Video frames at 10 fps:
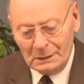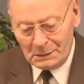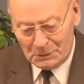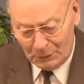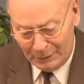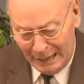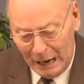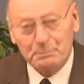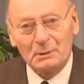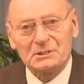to the
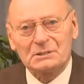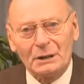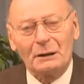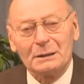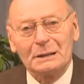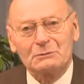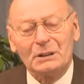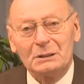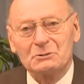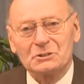apostolic
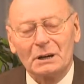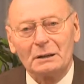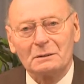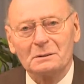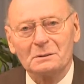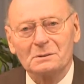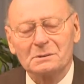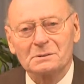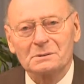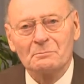
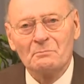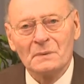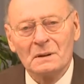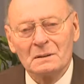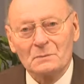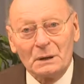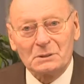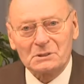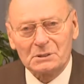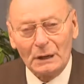teachings, the
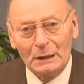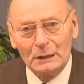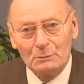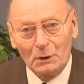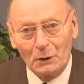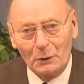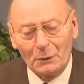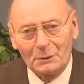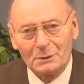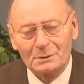same
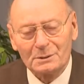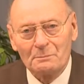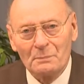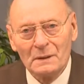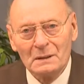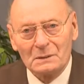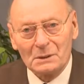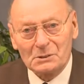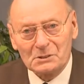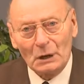Lord,
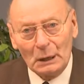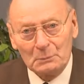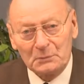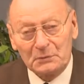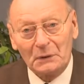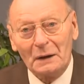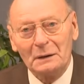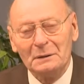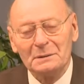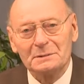the same
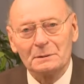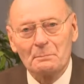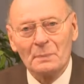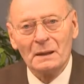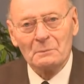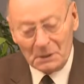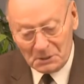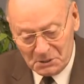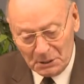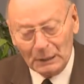faith, the
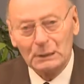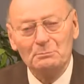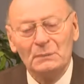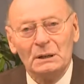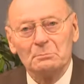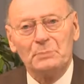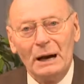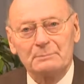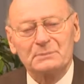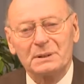same
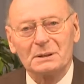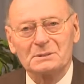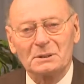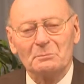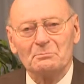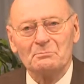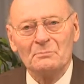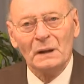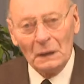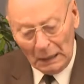baptism.
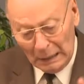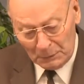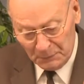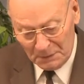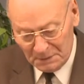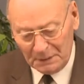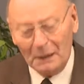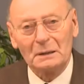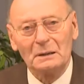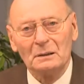
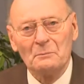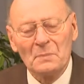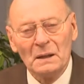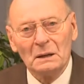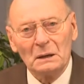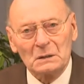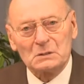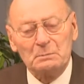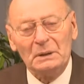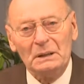Everything is
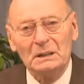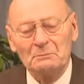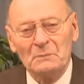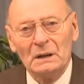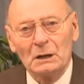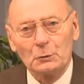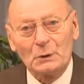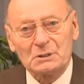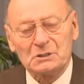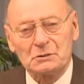being
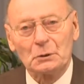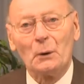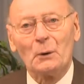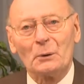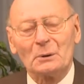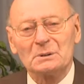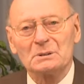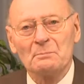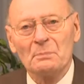restored,